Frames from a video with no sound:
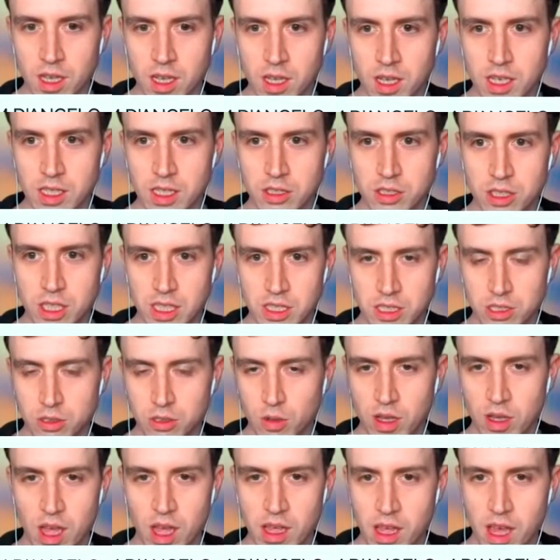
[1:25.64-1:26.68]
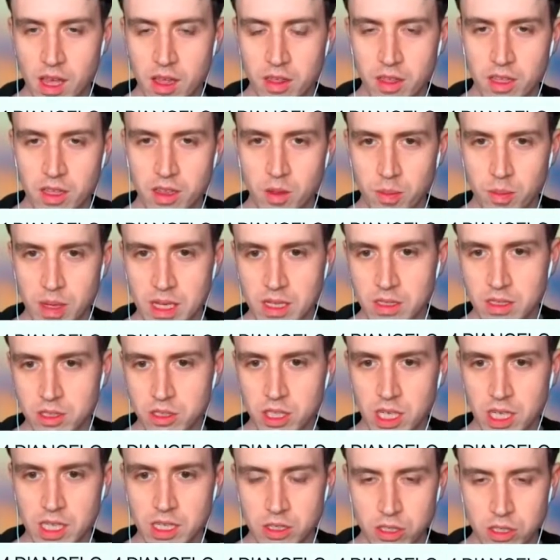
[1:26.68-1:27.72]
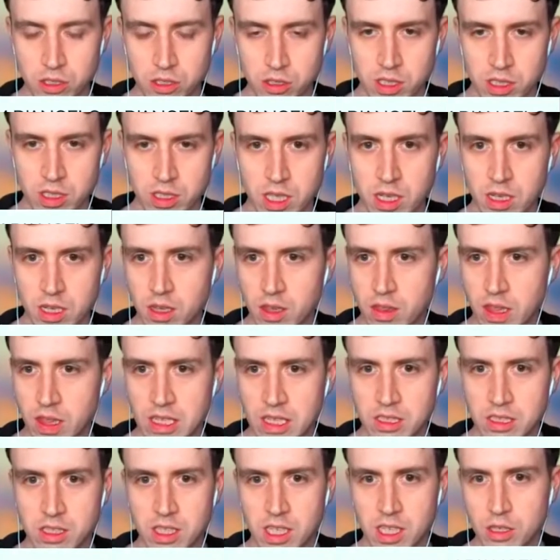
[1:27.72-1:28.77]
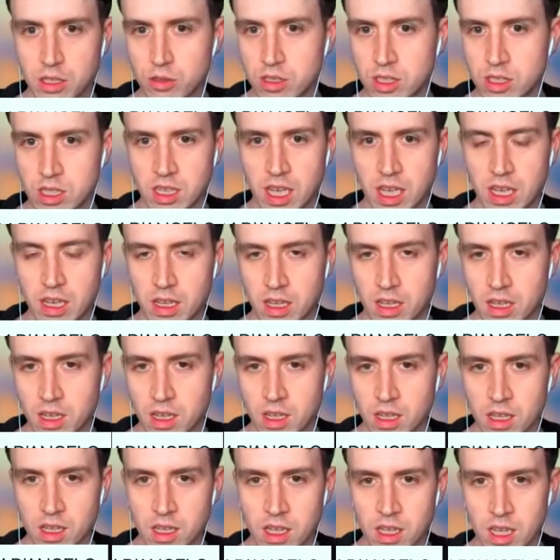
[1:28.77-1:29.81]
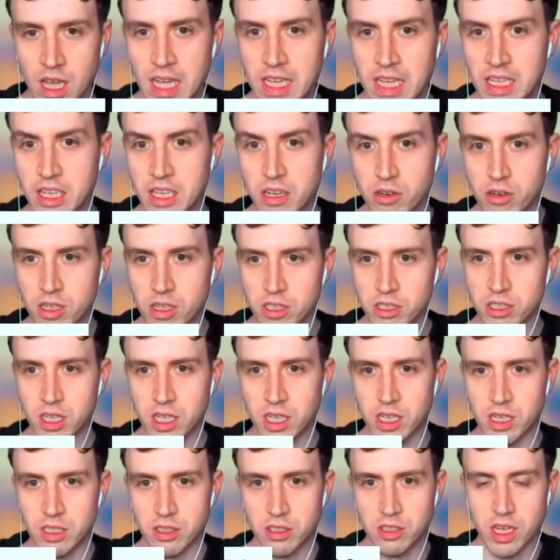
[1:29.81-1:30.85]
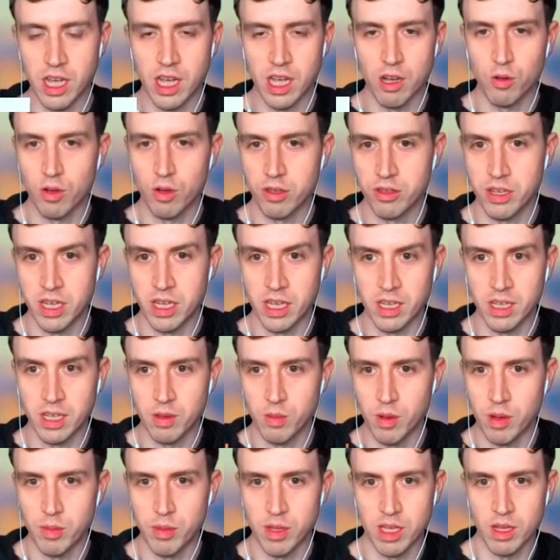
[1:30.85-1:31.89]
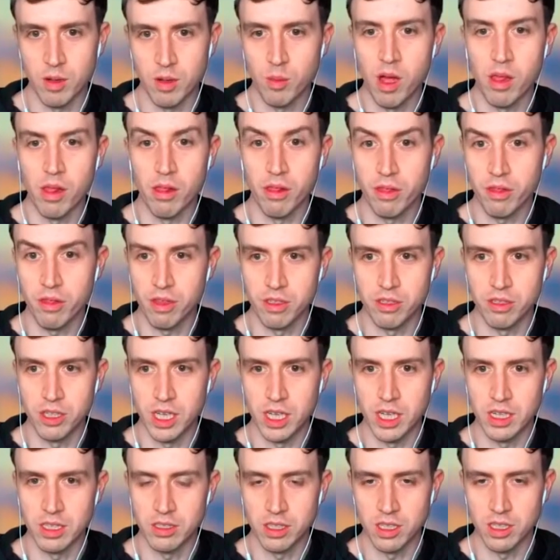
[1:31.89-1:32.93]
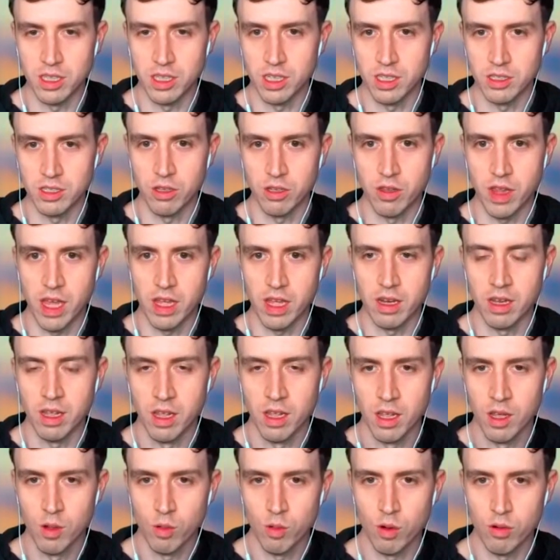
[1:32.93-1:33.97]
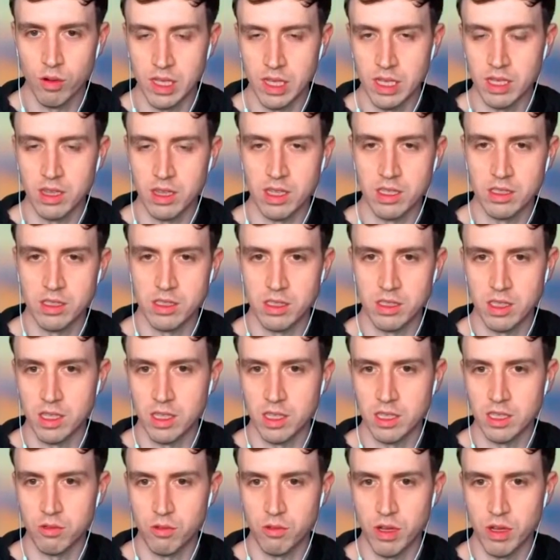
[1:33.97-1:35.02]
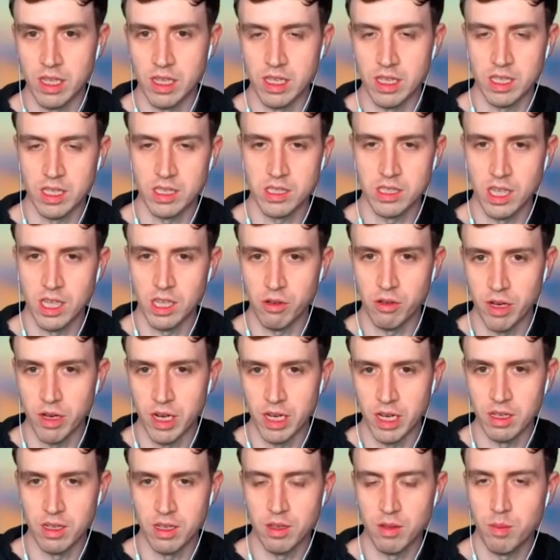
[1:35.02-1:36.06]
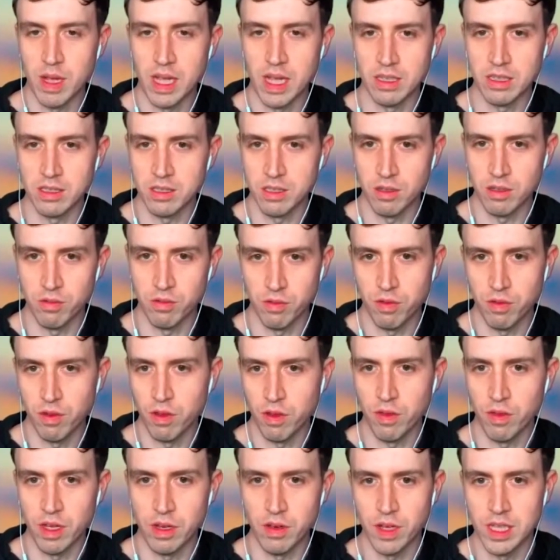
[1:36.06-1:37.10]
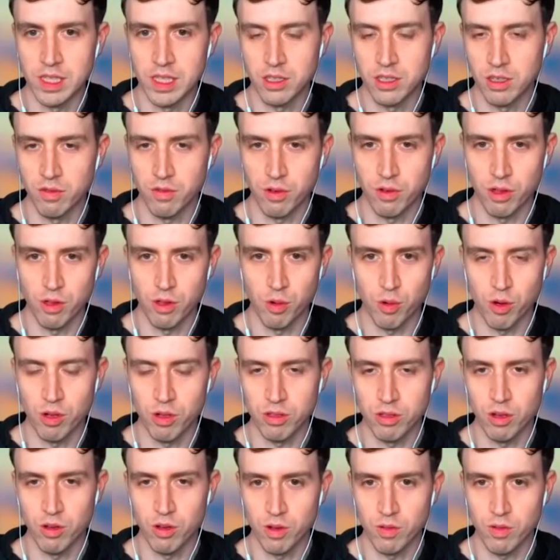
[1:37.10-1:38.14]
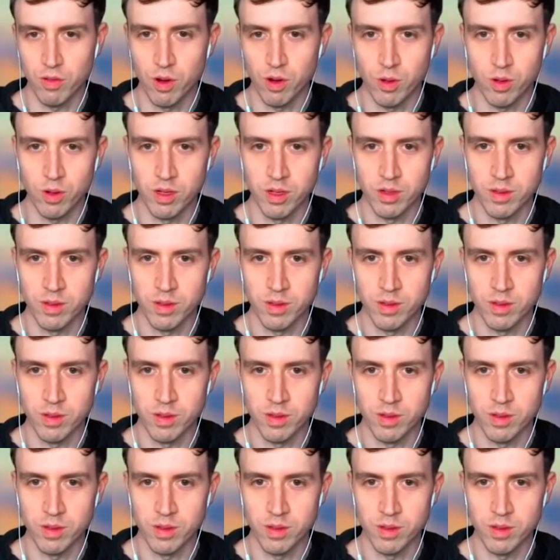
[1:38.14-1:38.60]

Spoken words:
changing. So I think the biggest change is just that things that used to take a year to change now will take maybe a month to change. And so that really in this greatly accelerated pace of innovation for the world going forward.